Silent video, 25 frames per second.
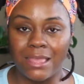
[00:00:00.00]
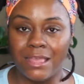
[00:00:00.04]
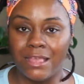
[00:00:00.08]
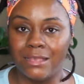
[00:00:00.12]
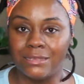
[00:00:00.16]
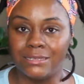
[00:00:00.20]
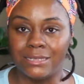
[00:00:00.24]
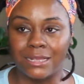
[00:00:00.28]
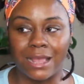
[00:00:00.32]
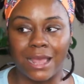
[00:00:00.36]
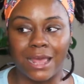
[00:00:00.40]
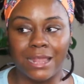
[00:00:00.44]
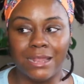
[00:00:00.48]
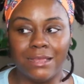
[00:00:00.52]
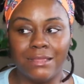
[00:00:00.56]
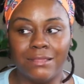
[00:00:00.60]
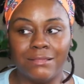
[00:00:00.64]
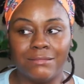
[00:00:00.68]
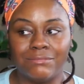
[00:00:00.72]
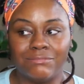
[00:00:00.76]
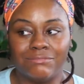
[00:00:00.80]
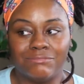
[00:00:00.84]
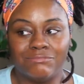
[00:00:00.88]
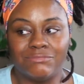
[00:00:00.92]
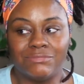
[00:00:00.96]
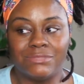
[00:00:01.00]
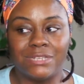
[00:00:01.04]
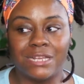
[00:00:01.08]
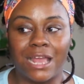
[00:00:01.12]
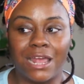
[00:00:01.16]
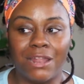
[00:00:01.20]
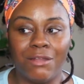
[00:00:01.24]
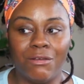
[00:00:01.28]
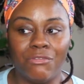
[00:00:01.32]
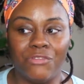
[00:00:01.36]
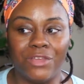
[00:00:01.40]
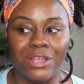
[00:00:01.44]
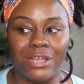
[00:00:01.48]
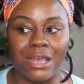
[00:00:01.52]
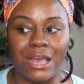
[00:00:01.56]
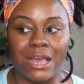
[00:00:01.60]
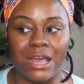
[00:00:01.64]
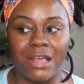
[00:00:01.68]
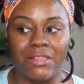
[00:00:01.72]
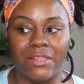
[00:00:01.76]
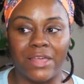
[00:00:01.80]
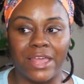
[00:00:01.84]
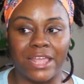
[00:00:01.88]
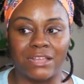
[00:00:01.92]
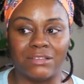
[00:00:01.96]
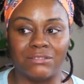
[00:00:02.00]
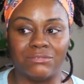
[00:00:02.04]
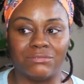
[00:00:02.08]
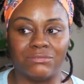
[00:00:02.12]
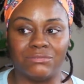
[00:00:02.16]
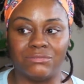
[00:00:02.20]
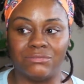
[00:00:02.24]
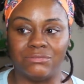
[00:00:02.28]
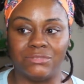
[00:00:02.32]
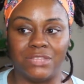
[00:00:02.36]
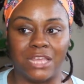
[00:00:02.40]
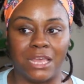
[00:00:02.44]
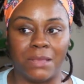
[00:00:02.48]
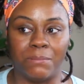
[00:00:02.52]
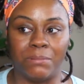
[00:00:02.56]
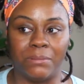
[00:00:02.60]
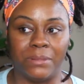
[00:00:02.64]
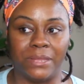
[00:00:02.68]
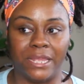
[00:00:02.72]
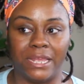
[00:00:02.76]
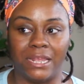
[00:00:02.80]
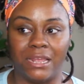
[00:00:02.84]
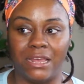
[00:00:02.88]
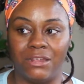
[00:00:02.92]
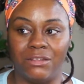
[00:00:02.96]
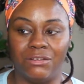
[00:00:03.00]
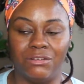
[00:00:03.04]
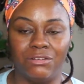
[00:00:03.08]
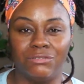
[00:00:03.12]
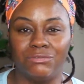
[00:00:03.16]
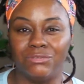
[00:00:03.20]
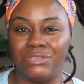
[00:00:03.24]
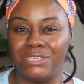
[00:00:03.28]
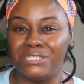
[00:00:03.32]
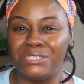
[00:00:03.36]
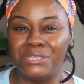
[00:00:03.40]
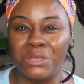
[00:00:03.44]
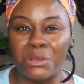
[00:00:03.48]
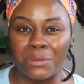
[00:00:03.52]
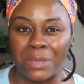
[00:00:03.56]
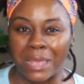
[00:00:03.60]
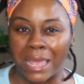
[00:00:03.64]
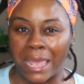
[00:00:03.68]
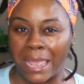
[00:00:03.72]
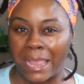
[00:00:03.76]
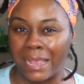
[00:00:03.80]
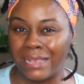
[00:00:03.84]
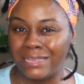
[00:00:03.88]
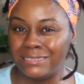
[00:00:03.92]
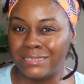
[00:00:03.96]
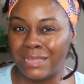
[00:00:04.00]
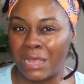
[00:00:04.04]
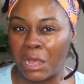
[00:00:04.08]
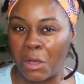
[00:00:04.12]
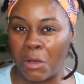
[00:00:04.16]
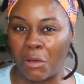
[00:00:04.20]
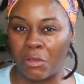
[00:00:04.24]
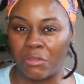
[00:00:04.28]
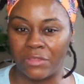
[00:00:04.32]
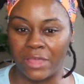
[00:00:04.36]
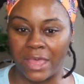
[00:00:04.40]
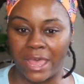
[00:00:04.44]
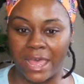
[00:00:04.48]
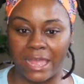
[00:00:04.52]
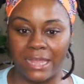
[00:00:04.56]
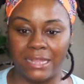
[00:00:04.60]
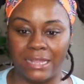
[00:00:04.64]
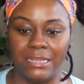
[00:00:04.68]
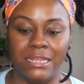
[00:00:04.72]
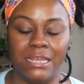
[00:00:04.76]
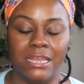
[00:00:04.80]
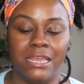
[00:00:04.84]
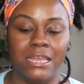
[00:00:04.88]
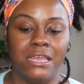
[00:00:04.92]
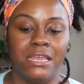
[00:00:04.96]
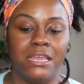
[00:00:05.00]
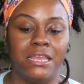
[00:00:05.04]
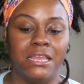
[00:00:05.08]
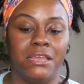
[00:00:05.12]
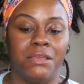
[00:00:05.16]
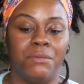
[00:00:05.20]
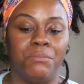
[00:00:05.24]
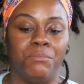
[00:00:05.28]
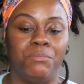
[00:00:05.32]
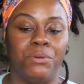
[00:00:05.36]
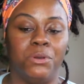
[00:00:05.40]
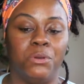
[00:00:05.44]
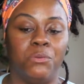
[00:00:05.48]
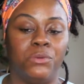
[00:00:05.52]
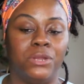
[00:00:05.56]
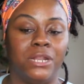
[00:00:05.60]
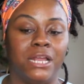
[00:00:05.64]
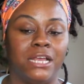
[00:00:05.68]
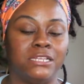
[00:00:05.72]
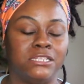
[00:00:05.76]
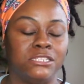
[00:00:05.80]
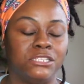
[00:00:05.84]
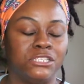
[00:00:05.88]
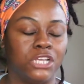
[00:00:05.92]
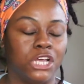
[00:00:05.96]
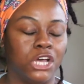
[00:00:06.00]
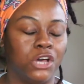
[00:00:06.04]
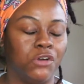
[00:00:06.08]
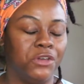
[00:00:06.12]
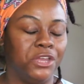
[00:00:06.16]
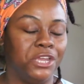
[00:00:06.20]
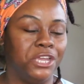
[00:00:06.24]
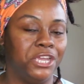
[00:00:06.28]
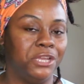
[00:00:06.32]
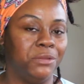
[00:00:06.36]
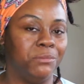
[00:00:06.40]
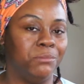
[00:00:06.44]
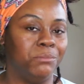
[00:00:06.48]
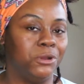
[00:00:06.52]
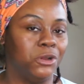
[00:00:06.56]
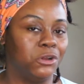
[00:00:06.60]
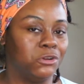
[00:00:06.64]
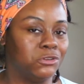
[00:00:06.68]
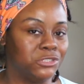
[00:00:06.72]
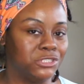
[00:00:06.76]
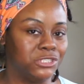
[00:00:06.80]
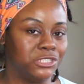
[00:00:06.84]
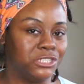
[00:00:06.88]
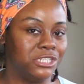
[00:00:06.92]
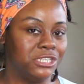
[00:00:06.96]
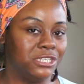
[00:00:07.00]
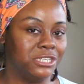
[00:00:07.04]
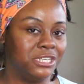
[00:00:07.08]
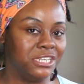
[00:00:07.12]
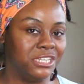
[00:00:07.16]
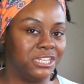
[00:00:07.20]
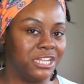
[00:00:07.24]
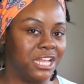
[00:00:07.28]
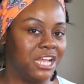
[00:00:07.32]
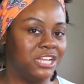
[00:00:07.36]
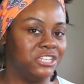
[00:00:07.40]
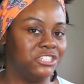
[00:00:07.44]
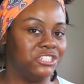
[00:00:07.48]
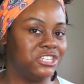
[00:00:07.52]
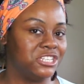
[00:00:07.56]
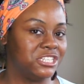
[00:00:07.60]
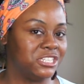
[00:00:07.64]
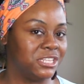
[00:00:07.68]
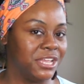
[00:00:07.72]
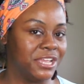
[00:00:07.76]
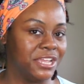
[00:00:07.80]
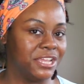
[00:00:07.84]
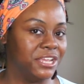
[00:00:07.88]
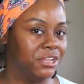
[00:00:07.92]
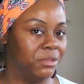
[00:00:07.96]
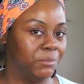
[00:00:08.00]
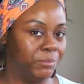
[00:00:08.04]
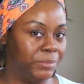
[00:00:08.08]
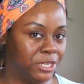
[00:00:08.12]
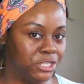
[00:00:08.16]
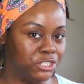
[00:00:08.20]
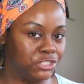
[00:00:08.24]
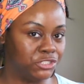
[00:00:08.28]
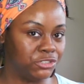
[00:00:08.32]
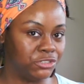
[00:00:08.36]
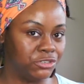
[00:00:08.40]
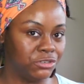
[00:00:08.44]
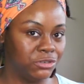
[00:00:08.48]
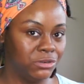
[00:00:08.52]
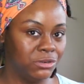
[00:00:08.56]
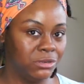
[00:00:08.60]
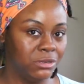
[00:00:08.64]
I don't think I like that plant. It's okay. It's not all that. But when I saw it in person and not just like in a picture,